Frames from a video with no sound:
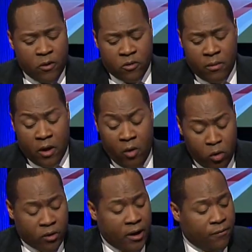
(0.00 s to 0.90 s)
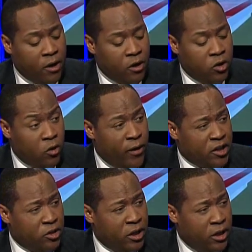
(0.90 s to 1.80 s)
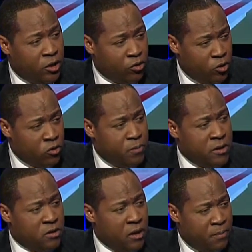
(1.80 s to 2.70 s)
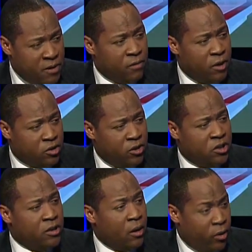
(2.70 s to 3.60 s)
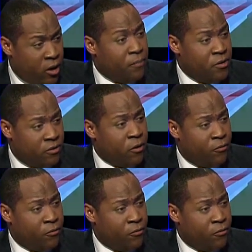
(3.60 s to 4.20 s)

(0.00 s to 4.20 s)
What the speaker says: is, based on my homework that I've done, you've actually introduced a piece of legislation that will help